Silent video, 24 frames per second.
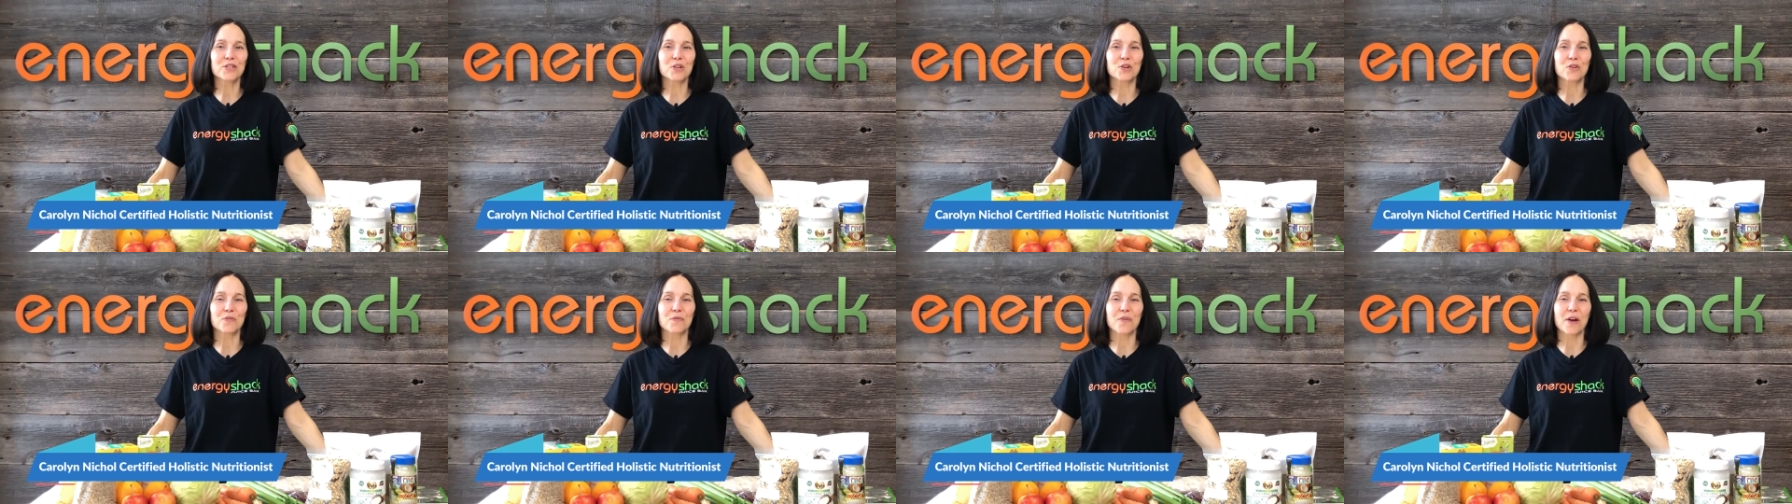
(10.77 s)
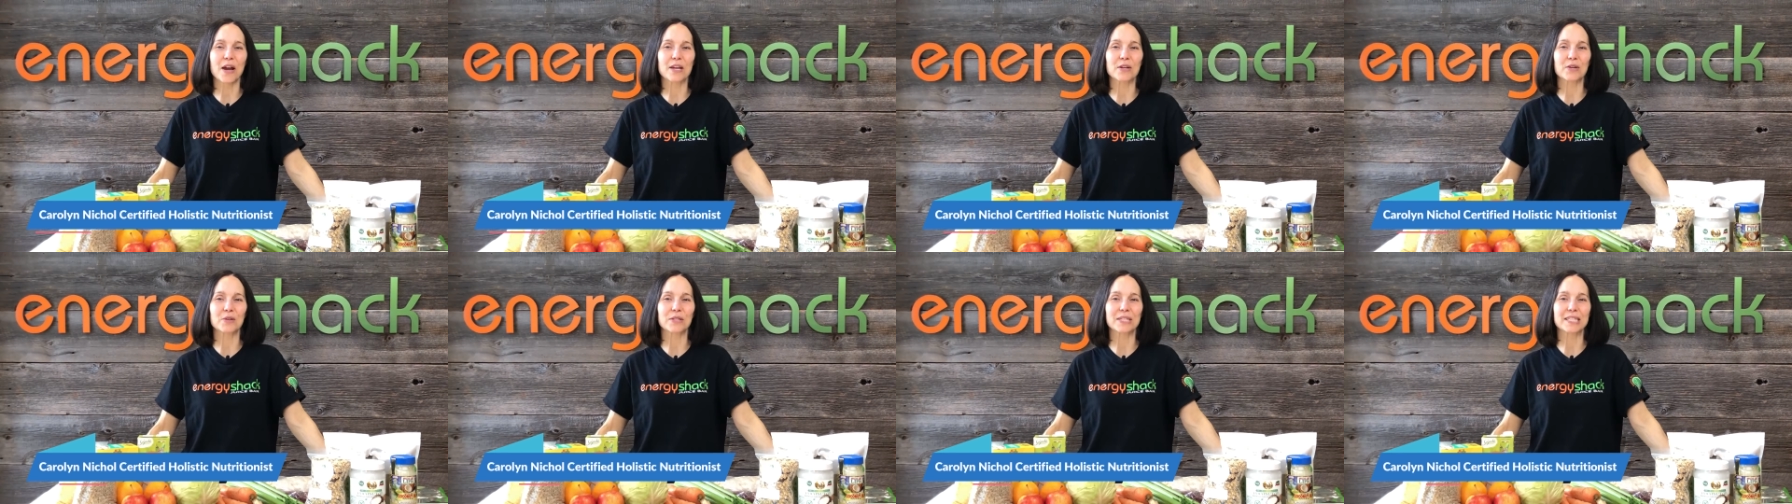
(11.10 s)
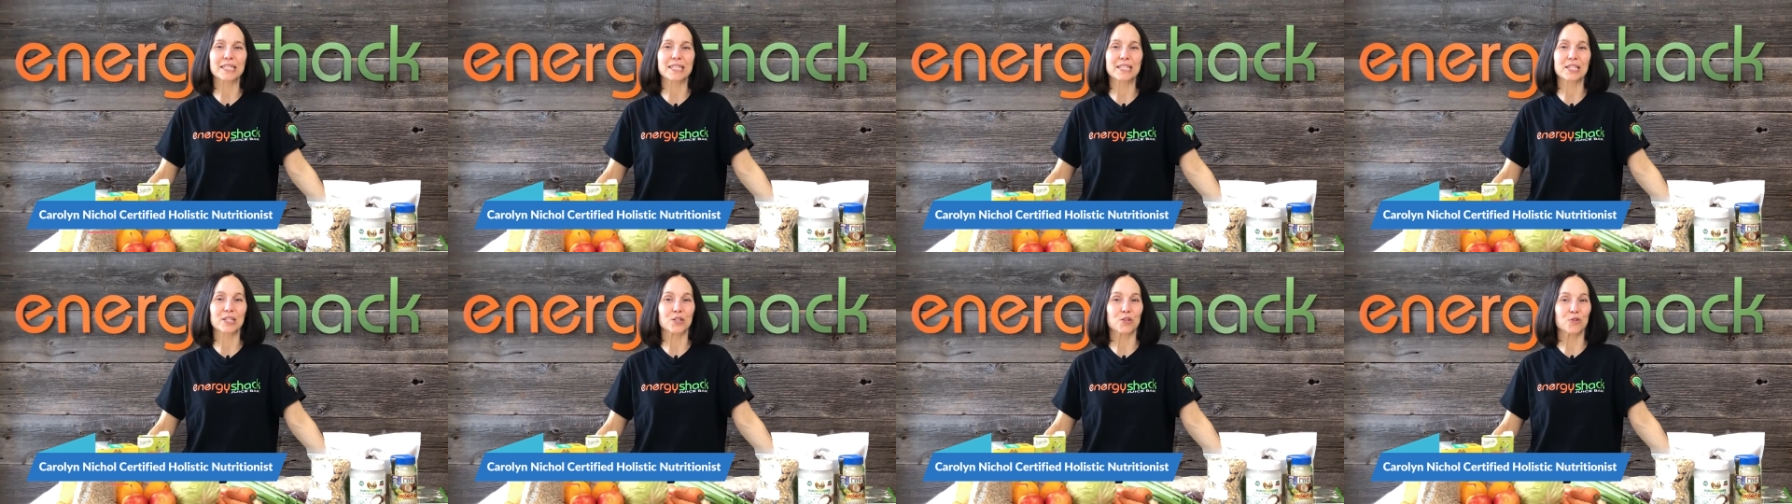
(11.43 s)
Certified
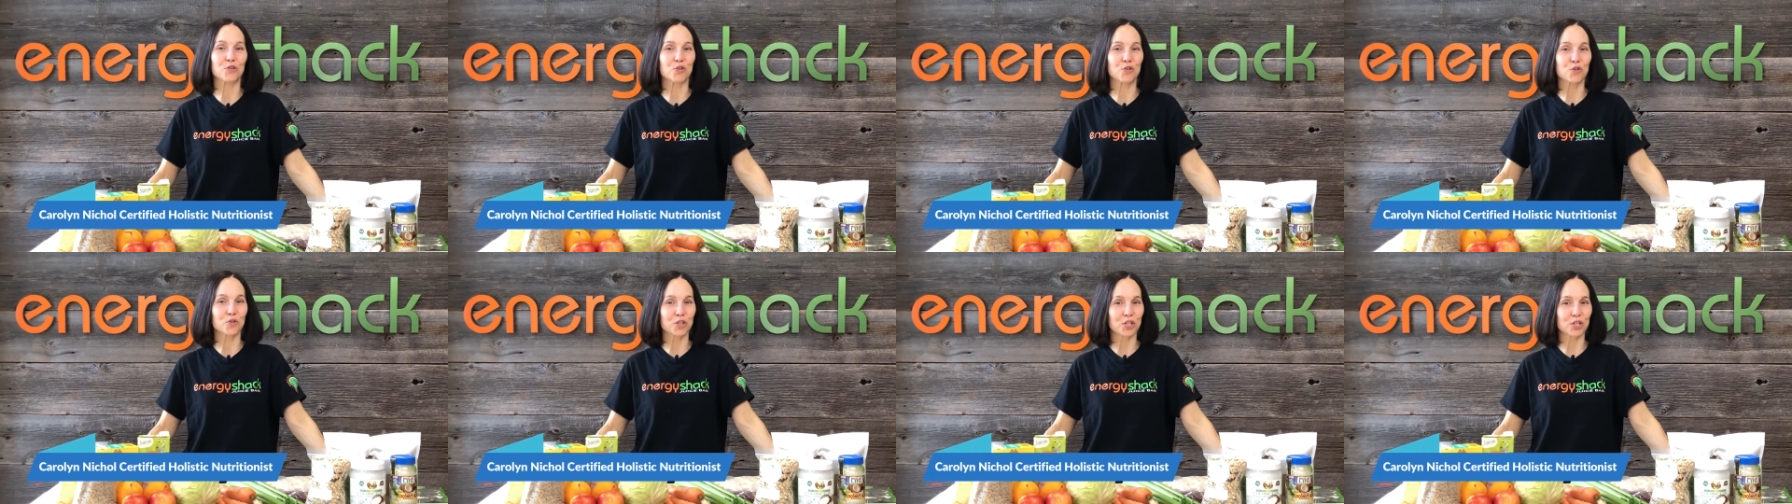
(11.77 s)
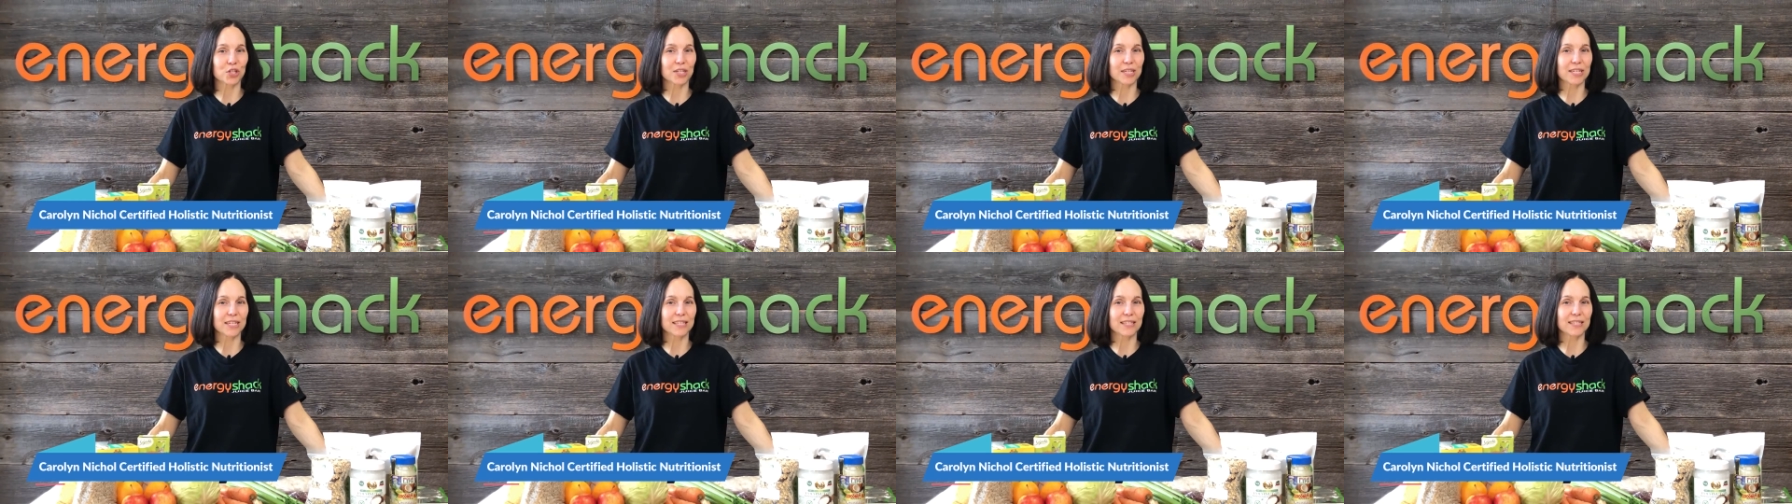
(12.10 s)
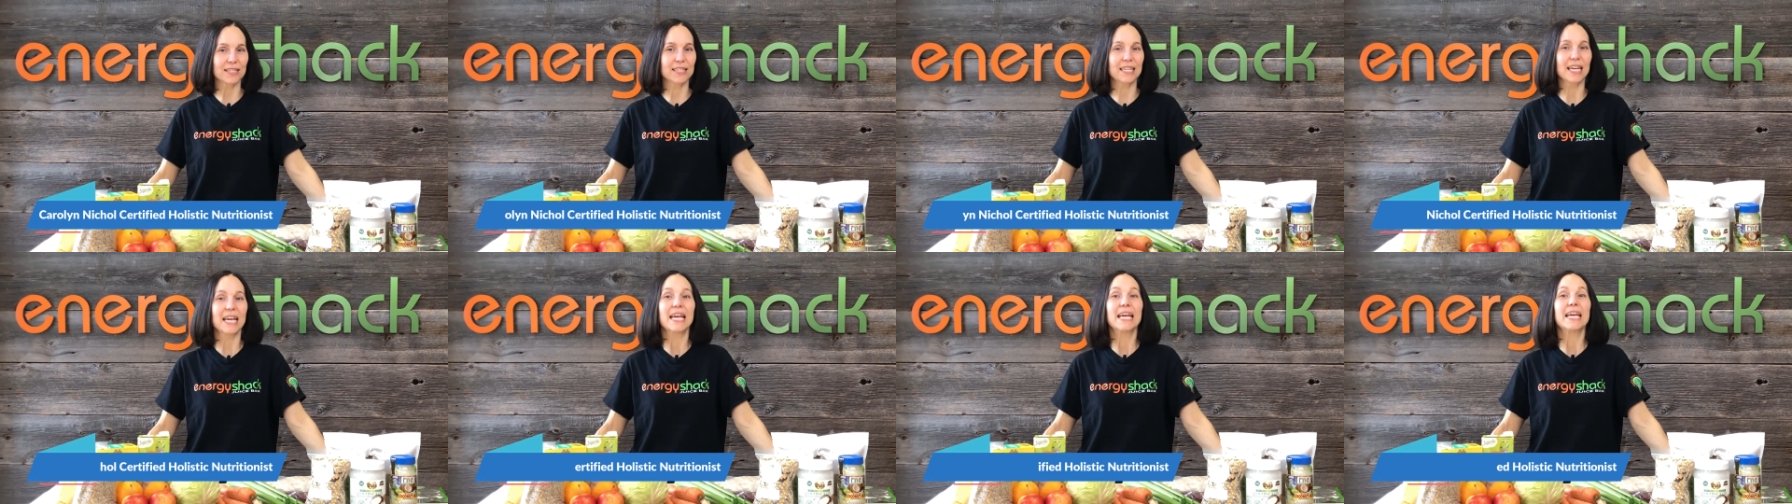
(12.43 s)
Holistic Nutritionist,